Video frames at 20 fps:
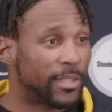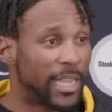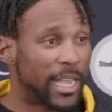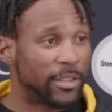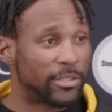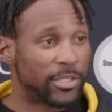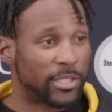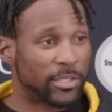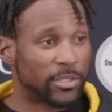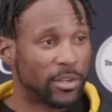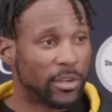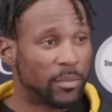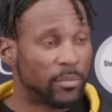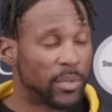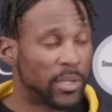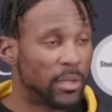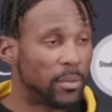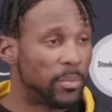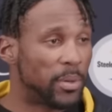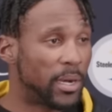Now it's just going
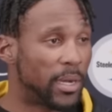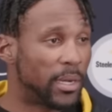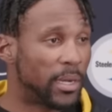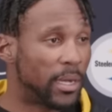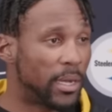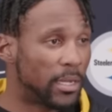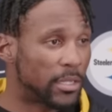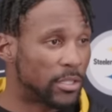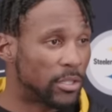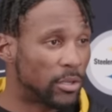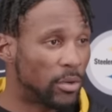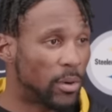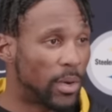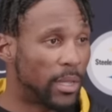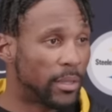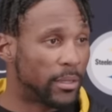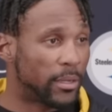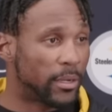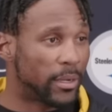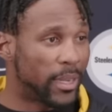to be upon us to
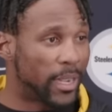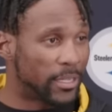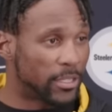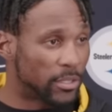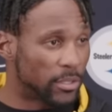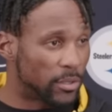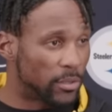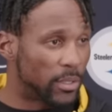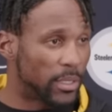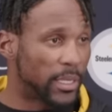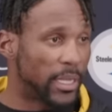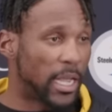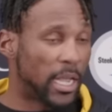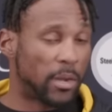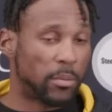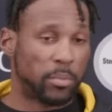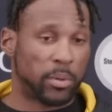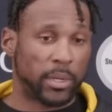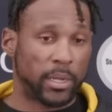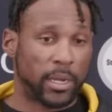go out there and execute the
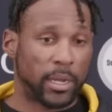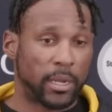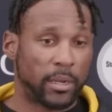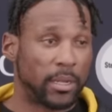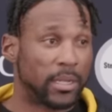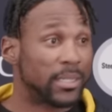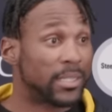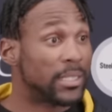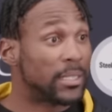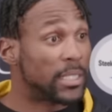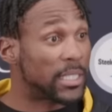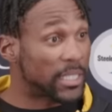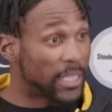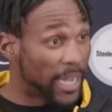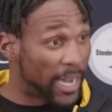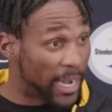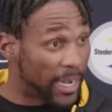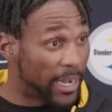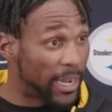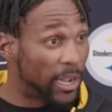game plan,
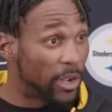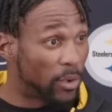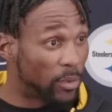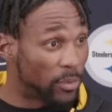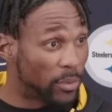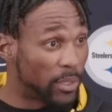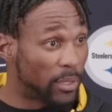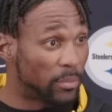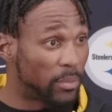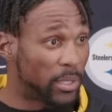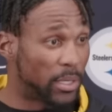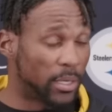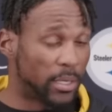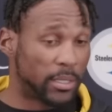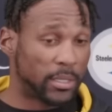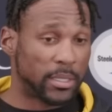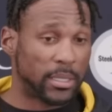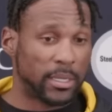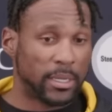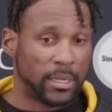stand healthy
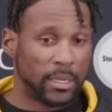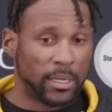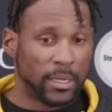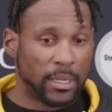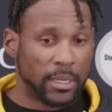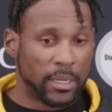because.